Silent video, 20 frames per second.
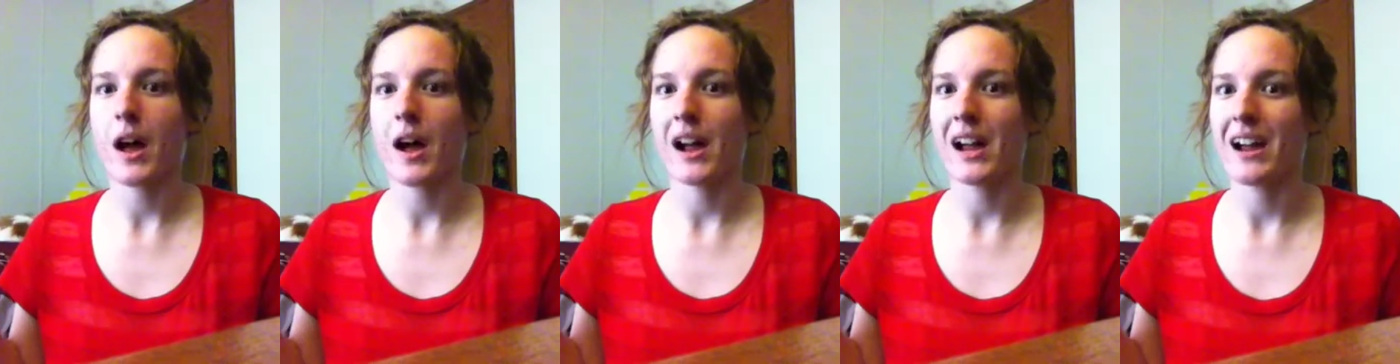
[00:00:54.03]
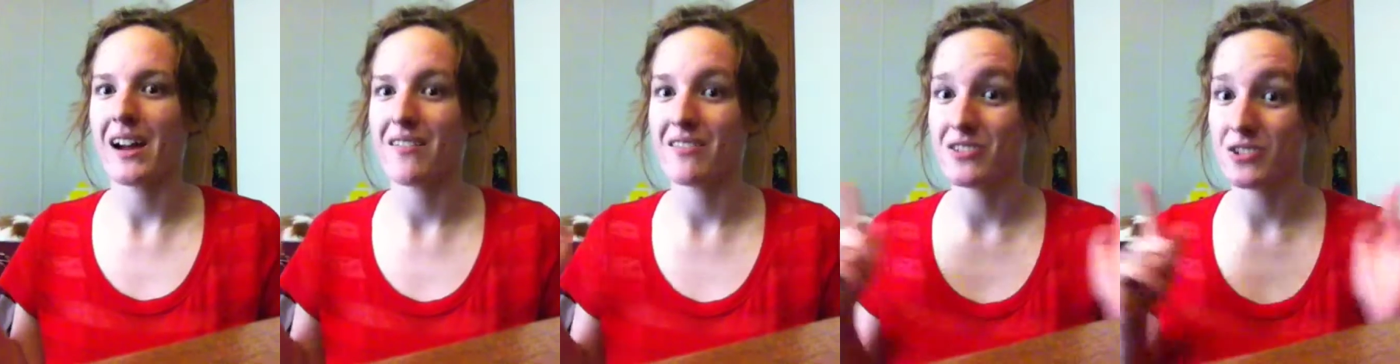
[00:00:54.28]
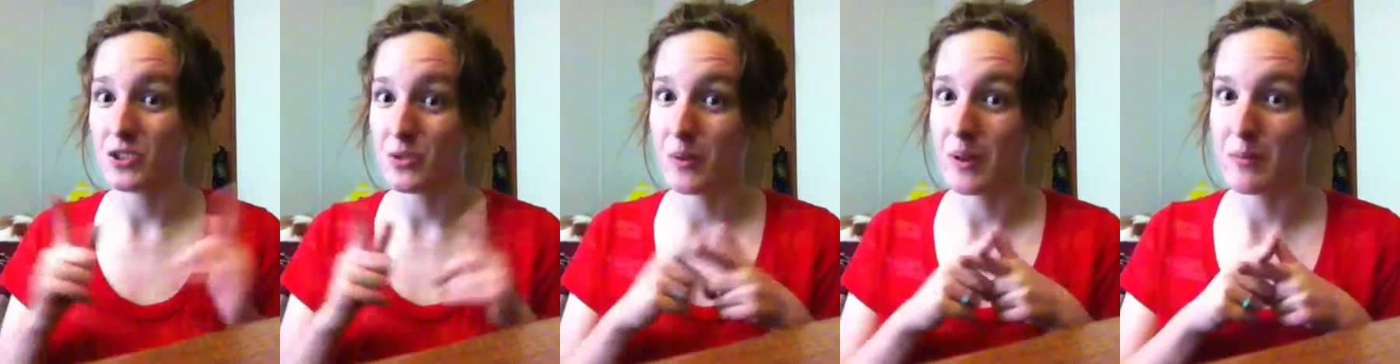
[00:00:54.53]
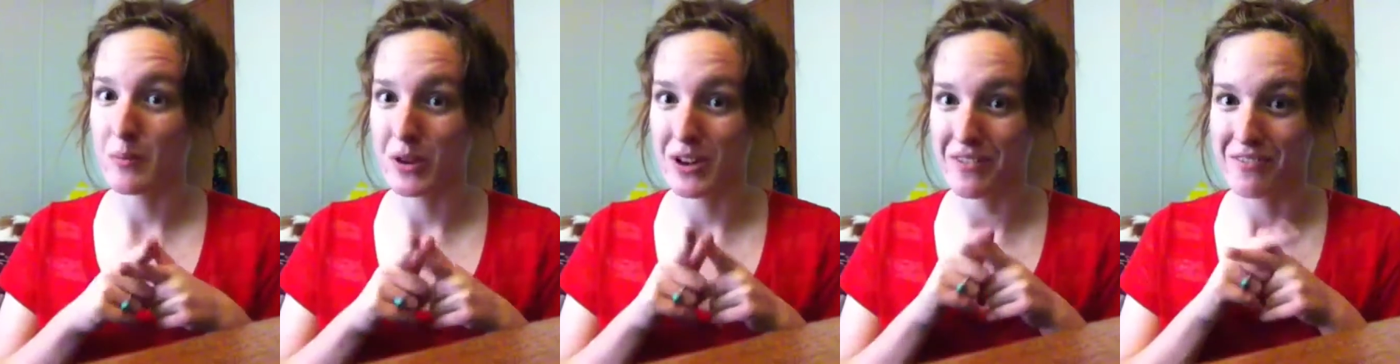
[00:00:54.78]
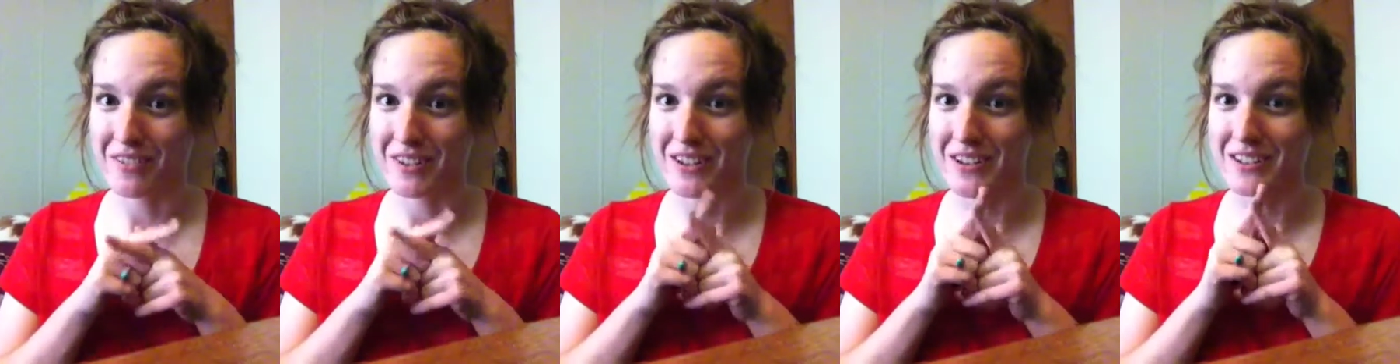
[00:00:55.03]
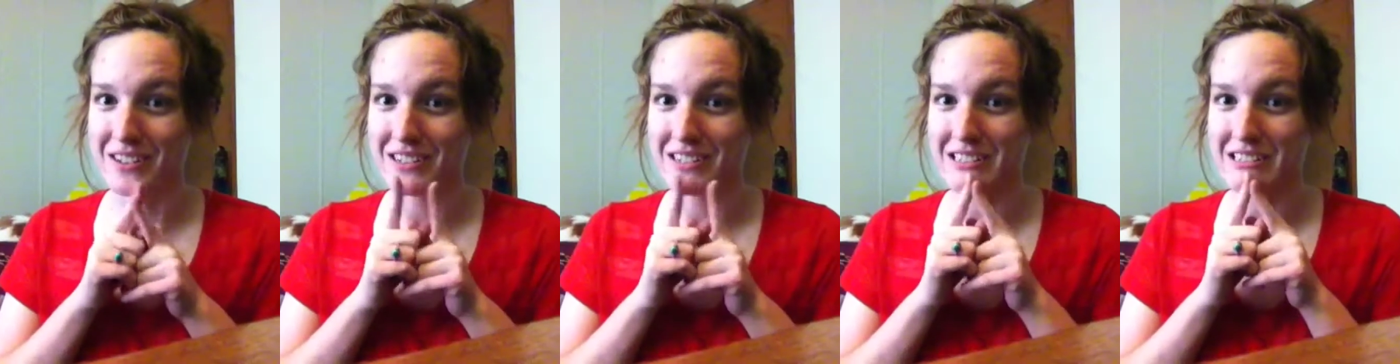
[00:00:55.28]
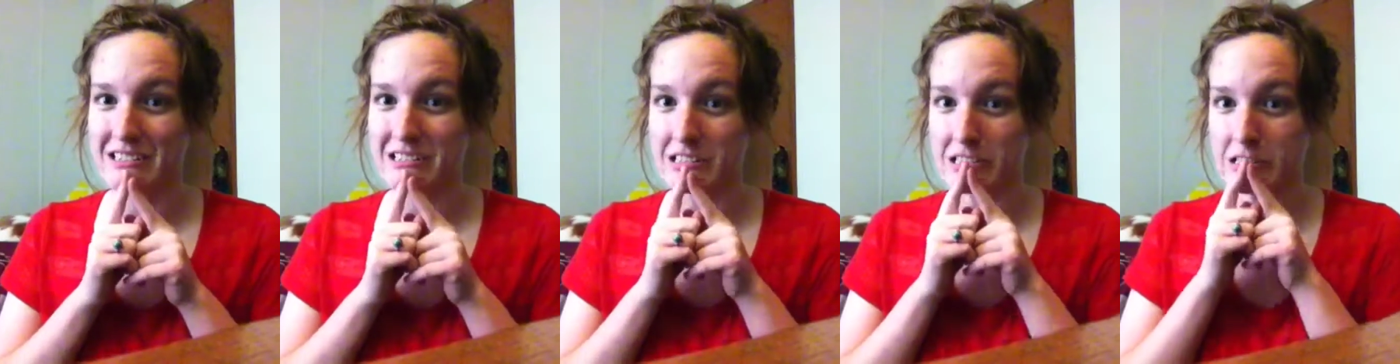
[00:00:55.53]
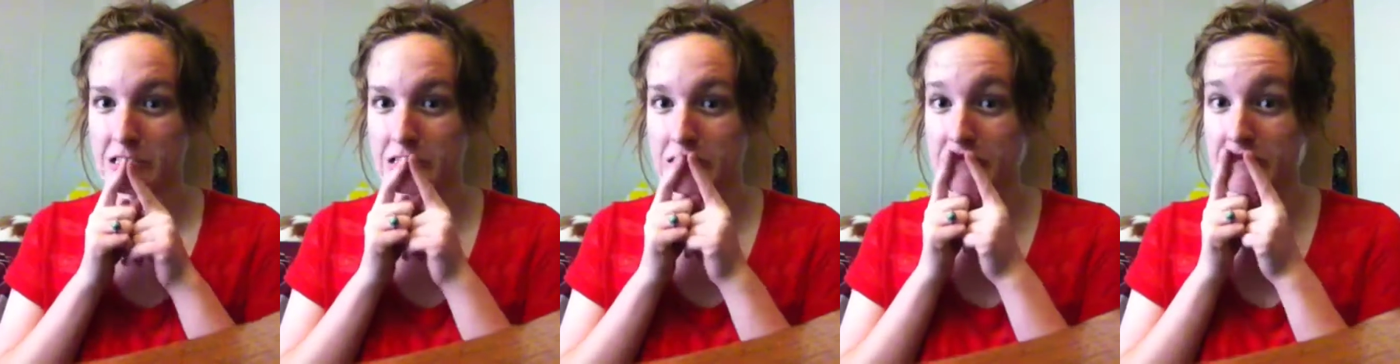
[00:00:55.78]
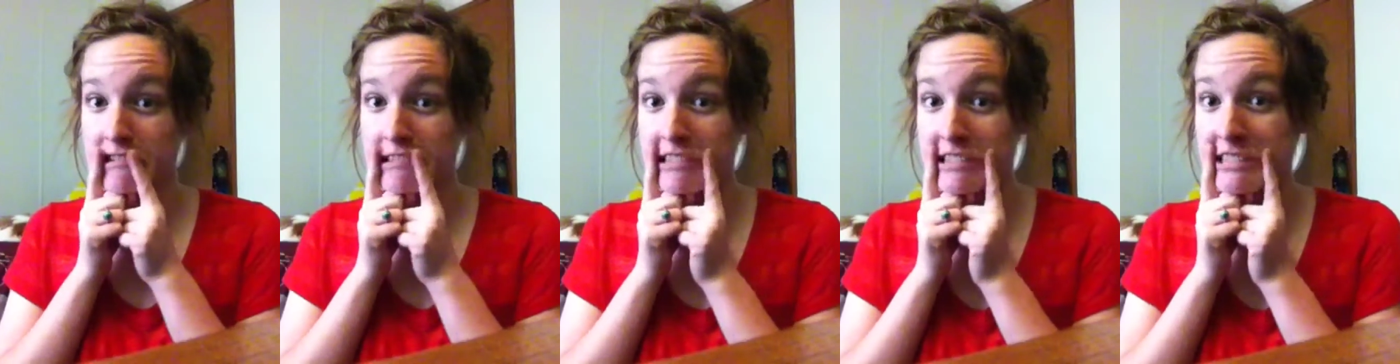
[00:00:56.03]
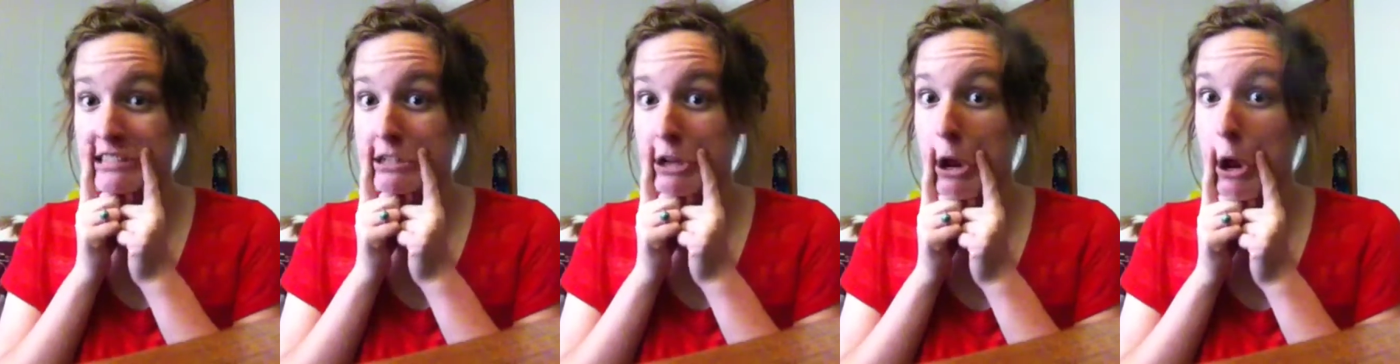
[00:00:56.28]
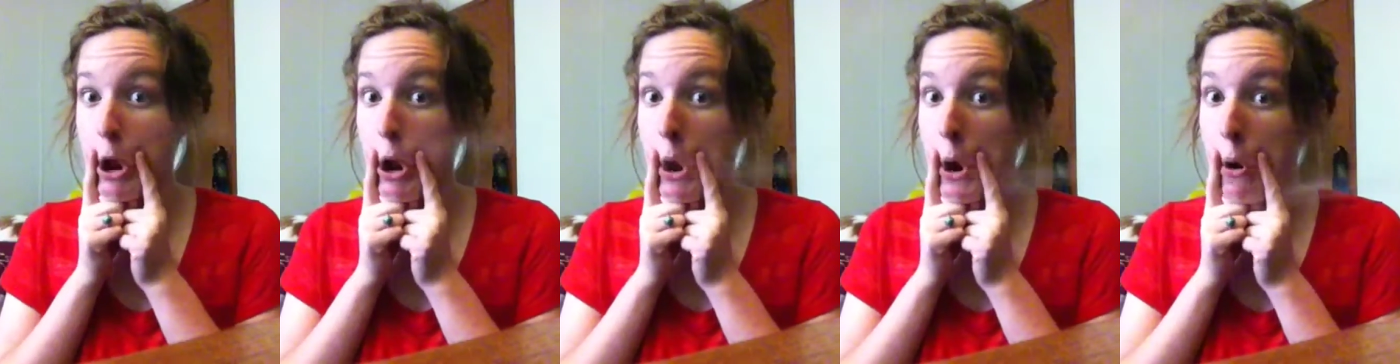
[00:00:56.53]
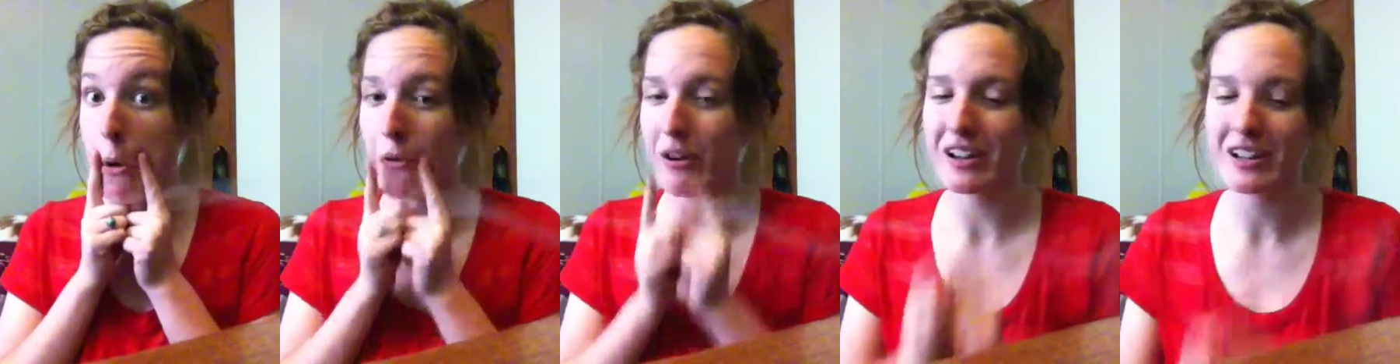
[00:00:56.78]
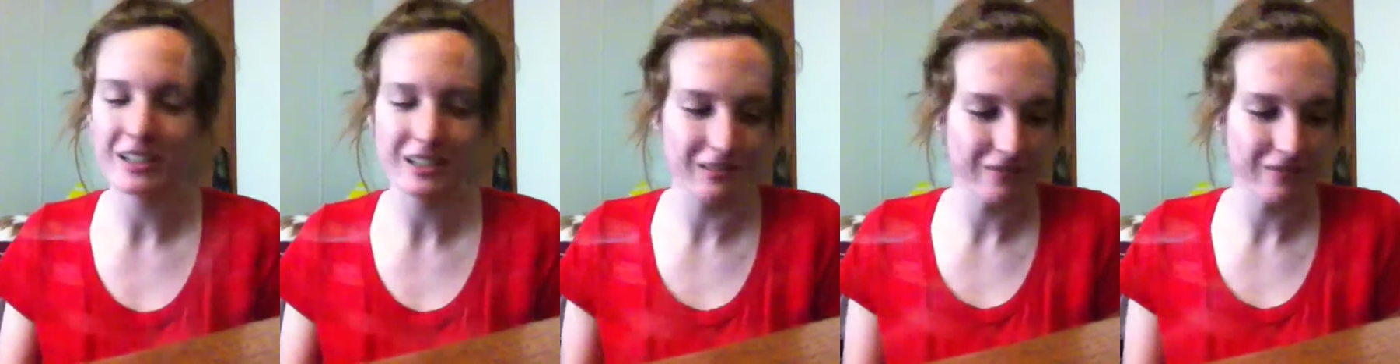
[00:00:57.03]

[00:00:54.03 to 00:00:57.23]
I haven't told my boyfriend yet, so,